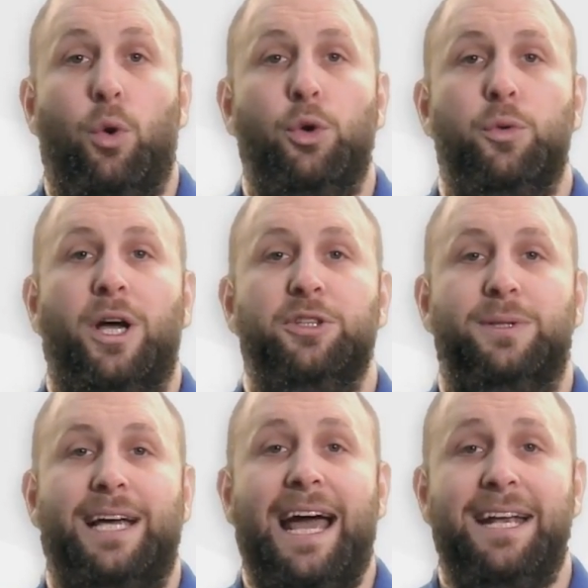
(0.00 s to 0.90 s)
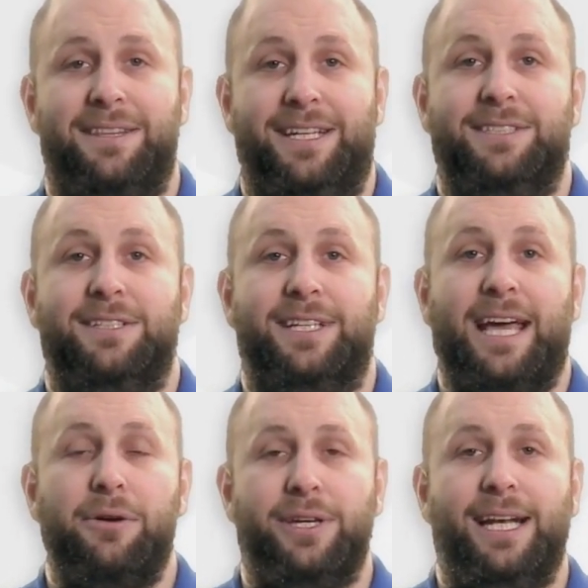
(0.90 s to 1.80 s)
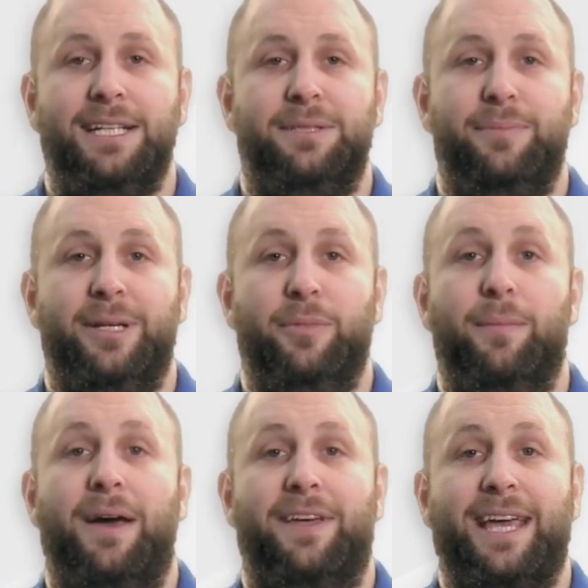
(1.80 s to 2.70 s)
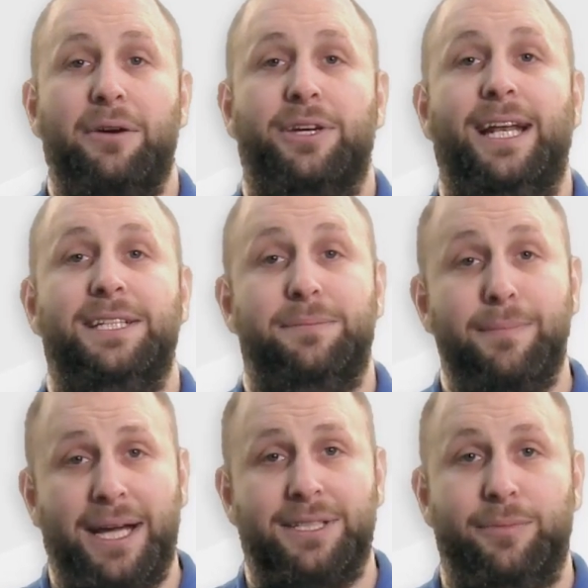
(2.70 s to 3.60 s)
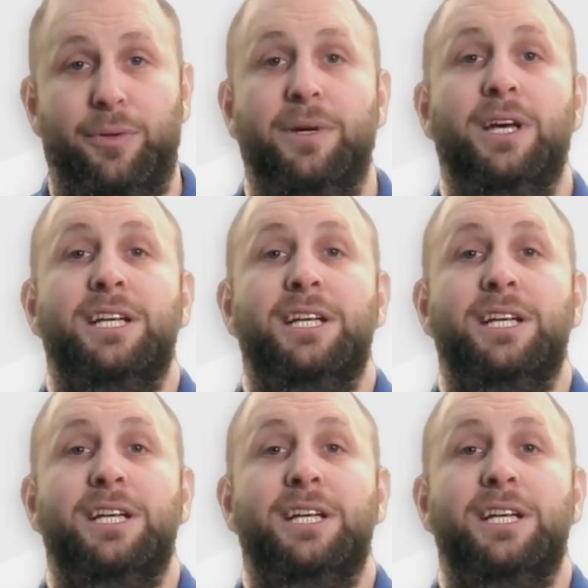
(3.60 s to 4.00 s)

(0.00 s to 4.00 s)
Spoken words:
OrderWise will add this to the calculated minimum and the calculated maximum